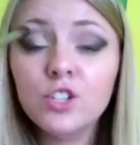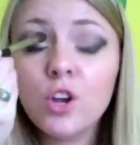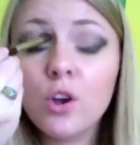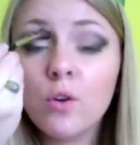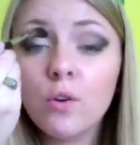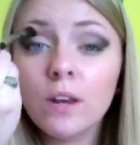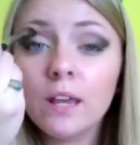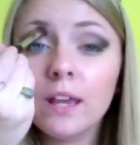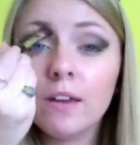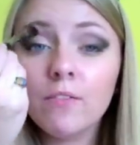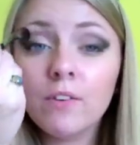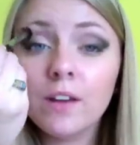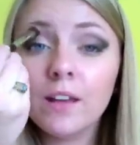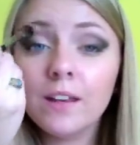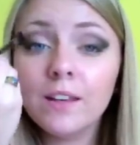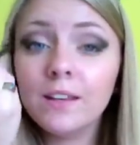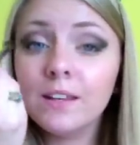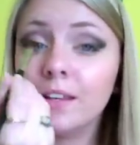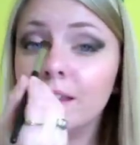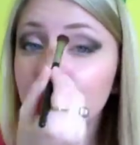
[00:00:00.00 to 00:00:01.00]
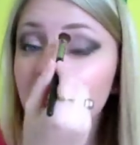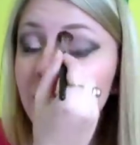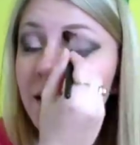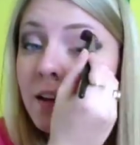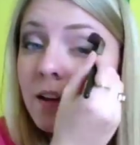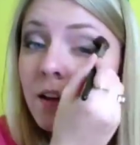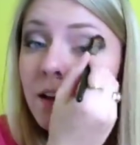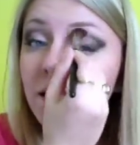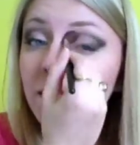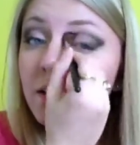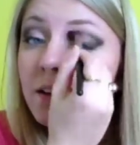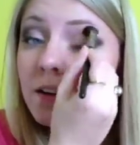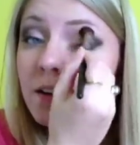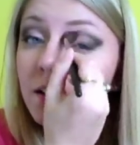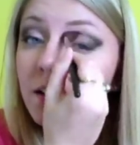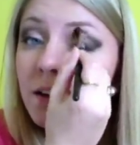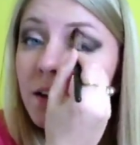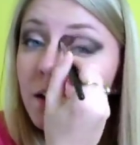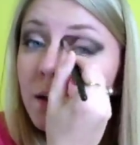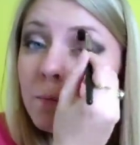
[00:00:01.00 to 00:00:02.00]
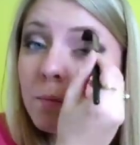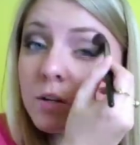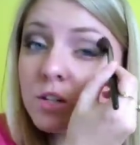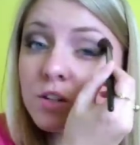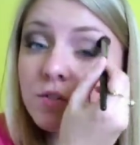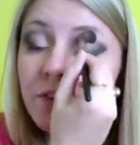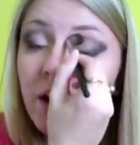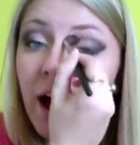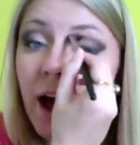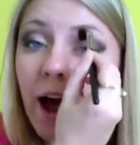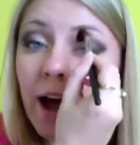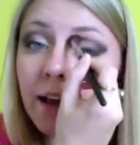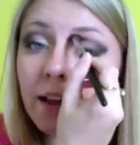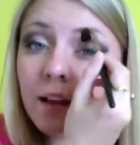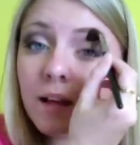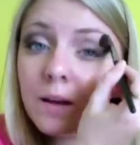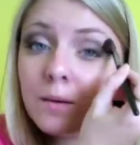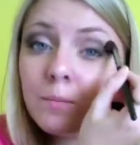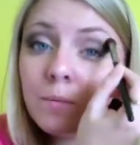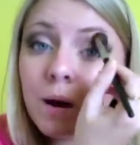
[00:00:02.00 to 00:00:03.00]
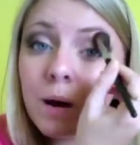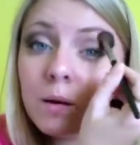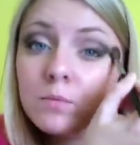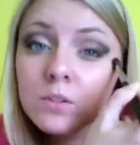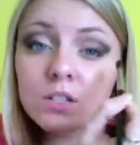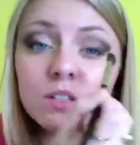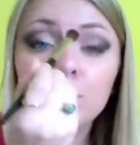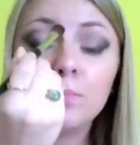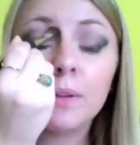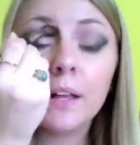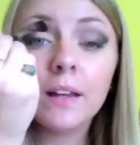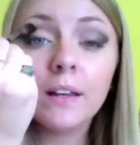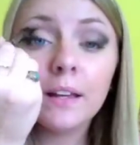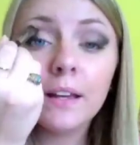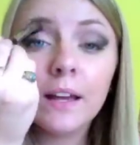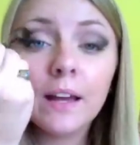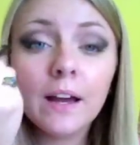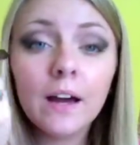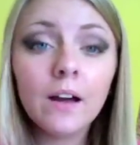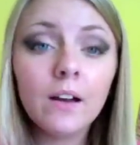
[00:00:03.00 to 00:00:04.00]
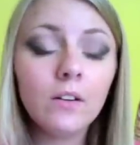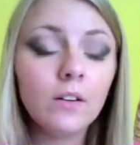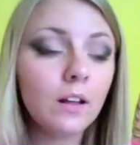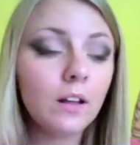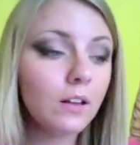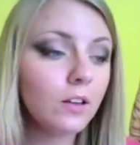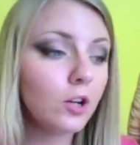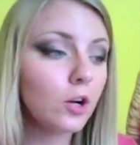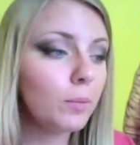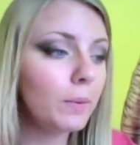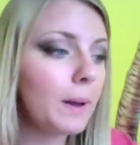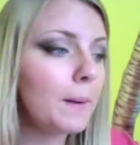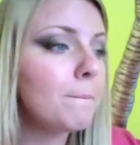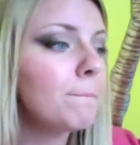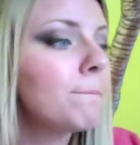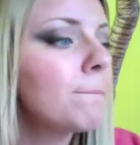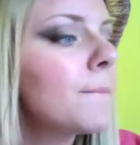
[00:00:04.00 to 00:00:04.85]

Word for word: don't even need much of a highlight. I'm just blending out a little bit.